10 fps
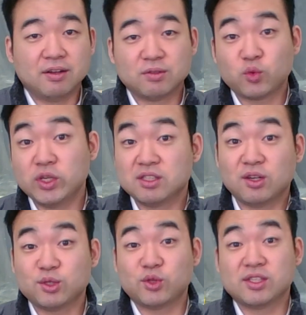Queen's
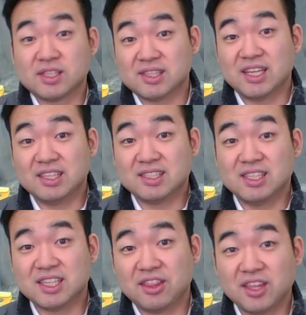also does a slightly
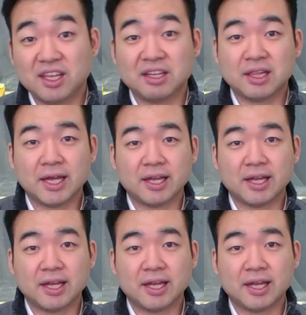sneaky thing like,